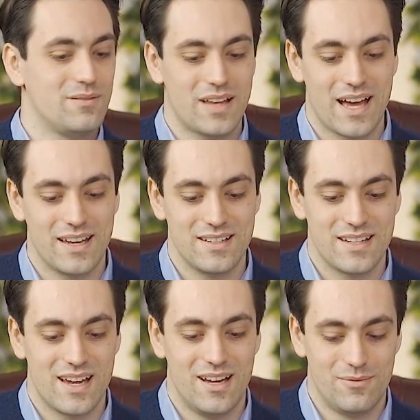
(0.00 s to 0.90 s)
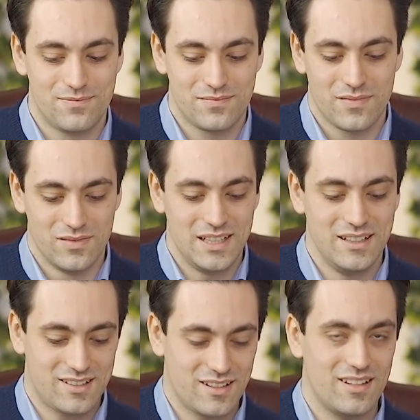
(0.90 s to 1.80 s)
And
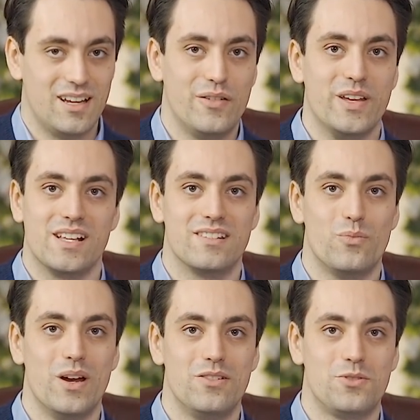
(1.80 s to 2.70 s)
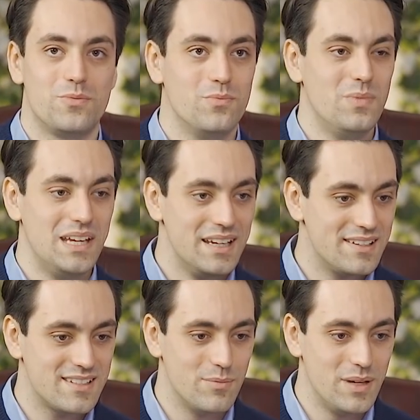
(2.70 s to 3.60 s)
these are things which need
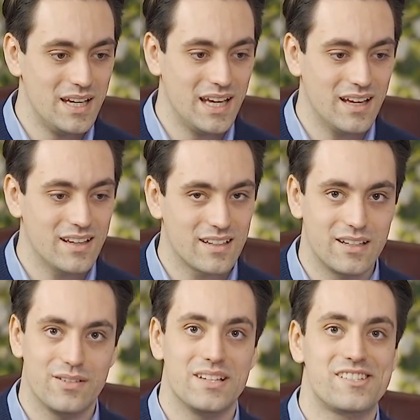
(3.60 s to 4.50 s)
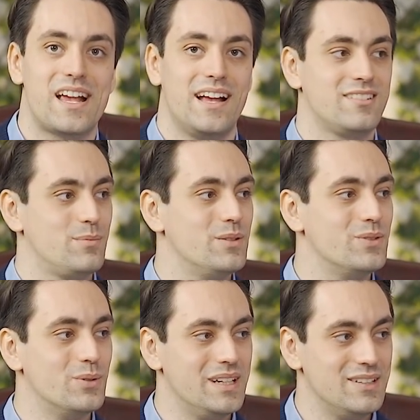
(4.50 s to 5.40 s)
to be kind of assessed
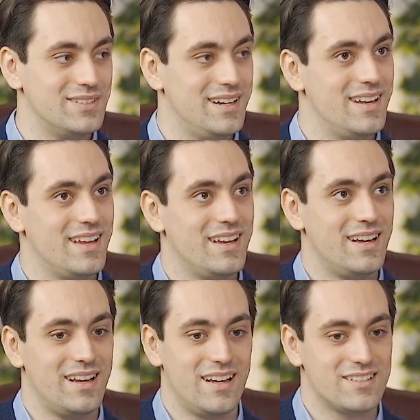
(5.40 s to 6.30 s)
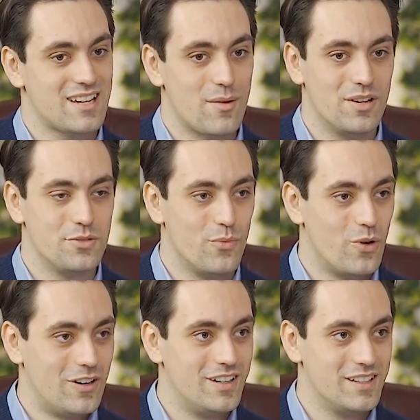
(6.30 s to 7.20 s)
before we even establish
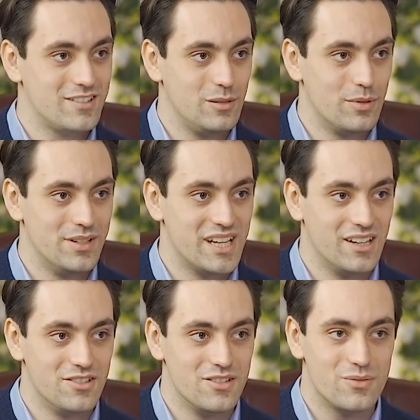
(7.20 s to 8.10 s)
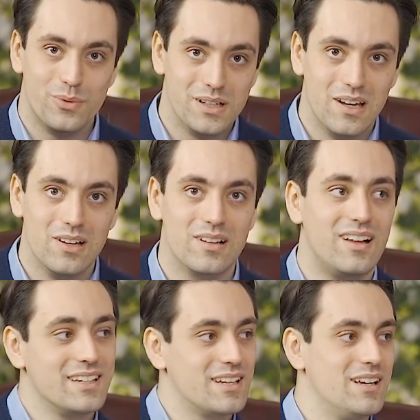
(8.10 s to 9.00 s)
what a superintelligence would look
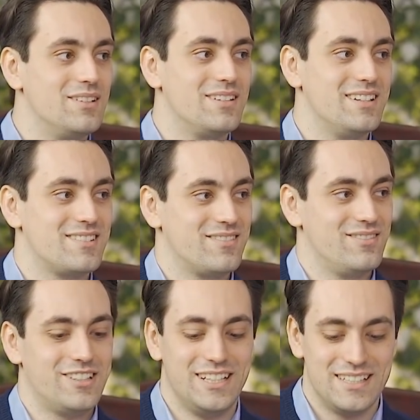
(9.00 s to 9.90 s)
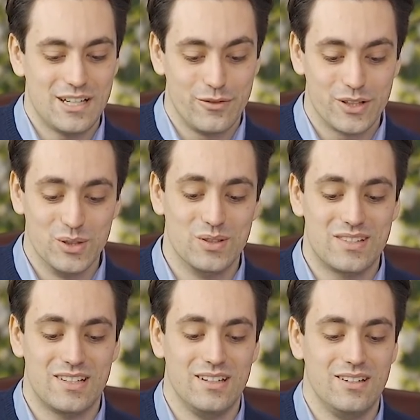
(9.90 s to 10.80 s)
like. And it's very difficult
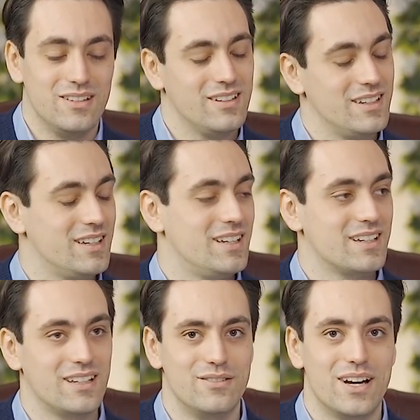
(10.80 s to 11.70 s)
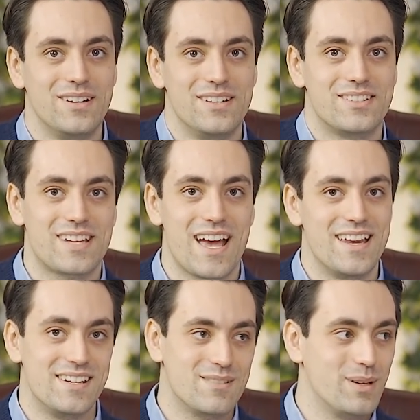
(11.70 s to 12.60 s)
to kind of
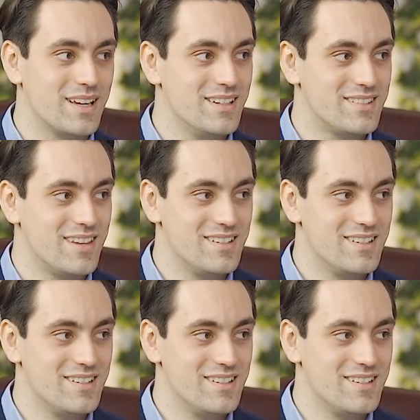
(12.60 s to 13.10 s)
understand, because